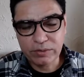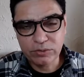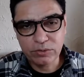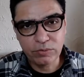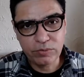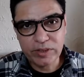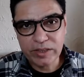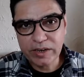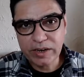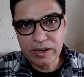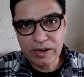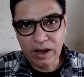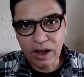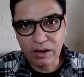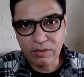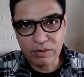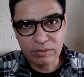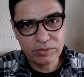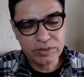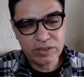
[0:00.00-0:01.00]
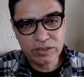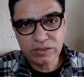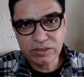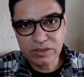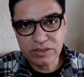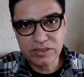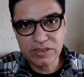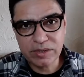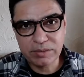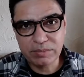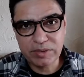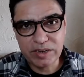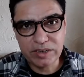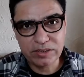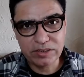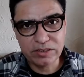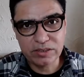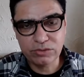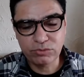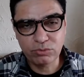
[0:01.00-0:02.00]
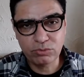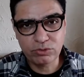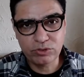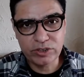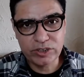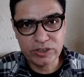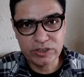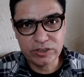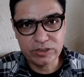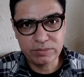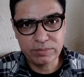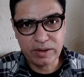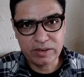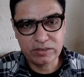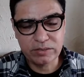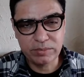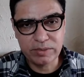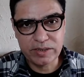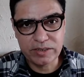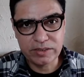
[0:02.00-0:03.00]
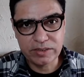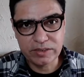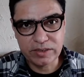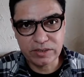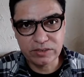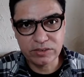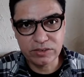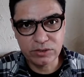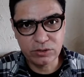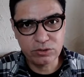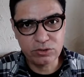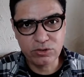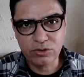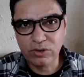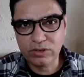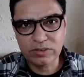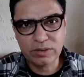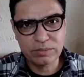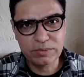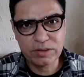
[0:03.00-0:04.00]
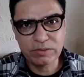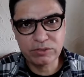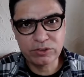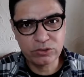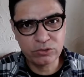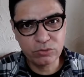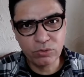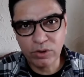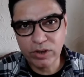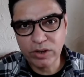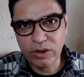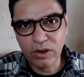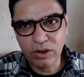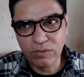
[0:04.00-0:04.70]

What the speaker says: So within an hour, within 60 minutes, this would reach its maximal intensity. It's not something which is going on